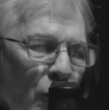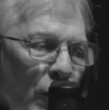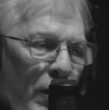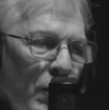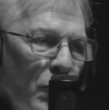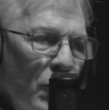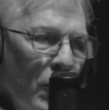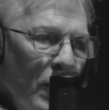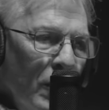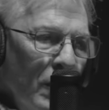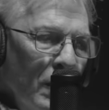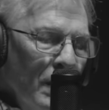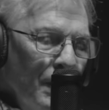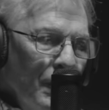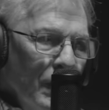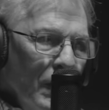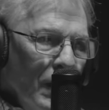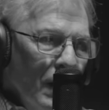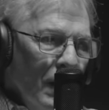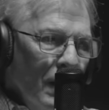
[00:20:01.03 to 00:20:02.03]
we were,
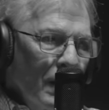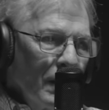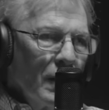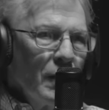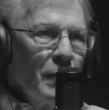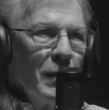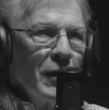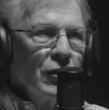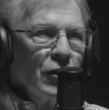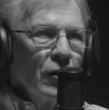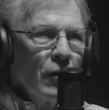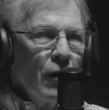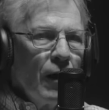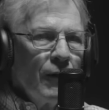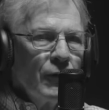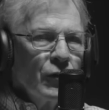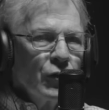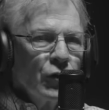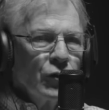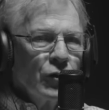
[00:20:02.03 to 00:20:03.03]
commissioned
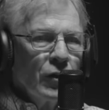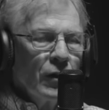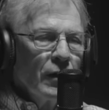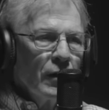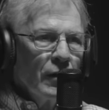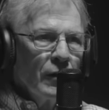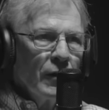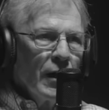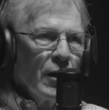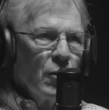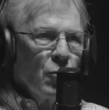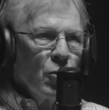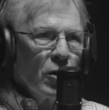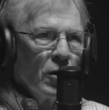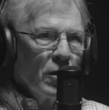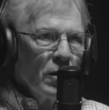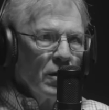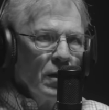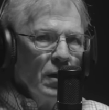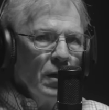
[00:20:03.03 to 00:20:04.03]
officers, and there they
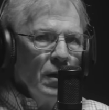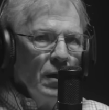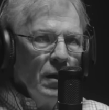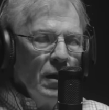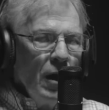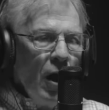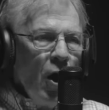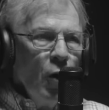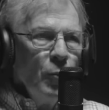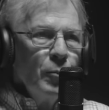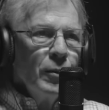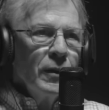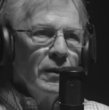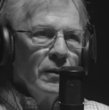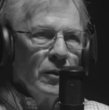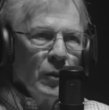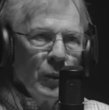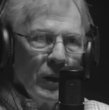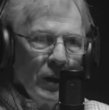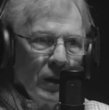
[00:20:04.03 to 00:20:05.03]
were, hoping
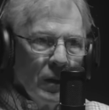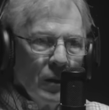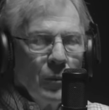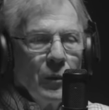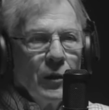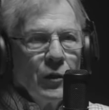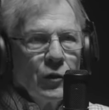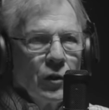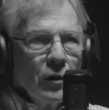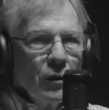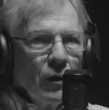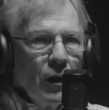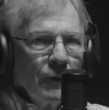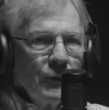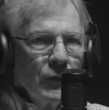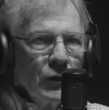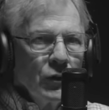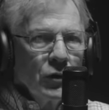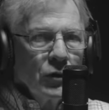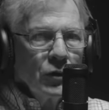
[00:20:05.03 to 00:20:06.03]
to be commissioned
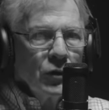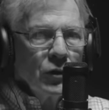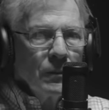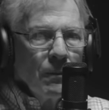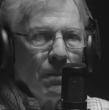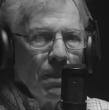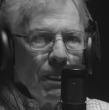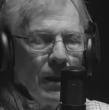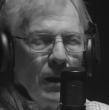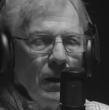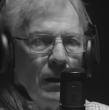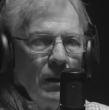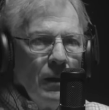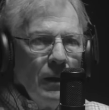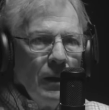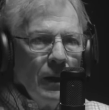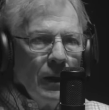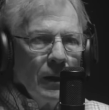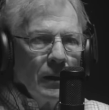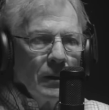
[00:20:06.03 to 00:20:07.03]
officers.
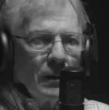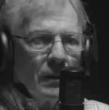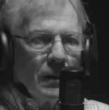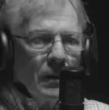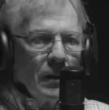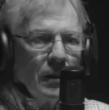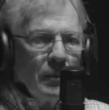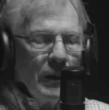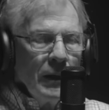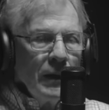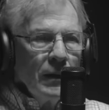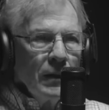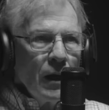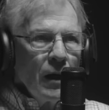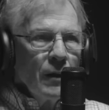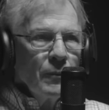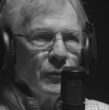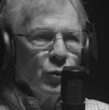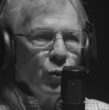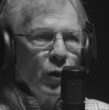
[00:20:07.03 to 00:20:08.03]
And many
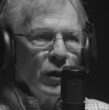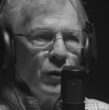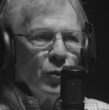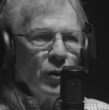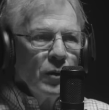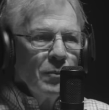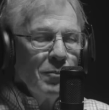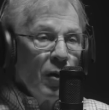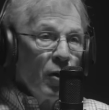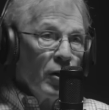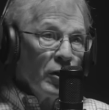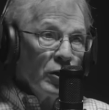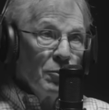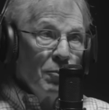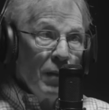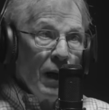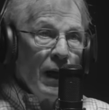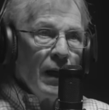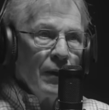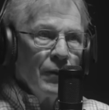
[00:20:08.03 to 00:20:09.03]
times we would march
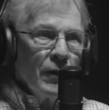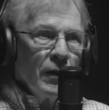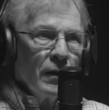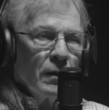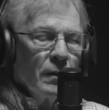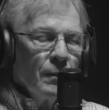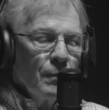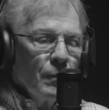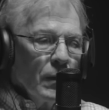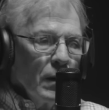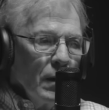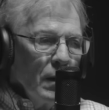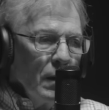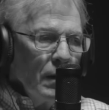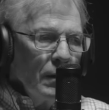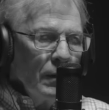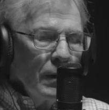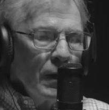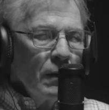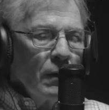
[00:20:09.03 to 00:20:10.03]
by their
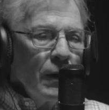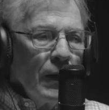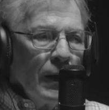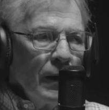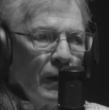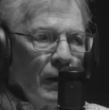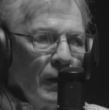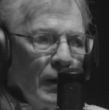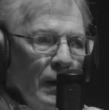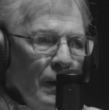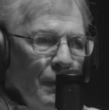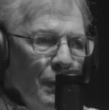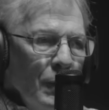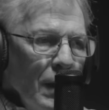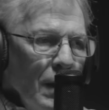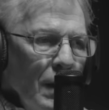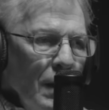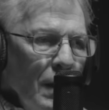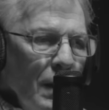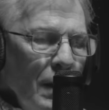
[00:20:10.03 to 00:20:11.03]
area,
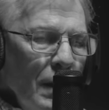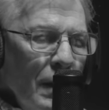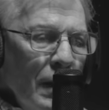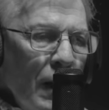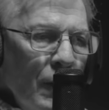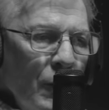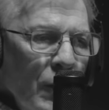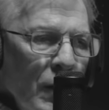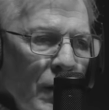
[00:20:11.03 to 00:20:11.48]
and I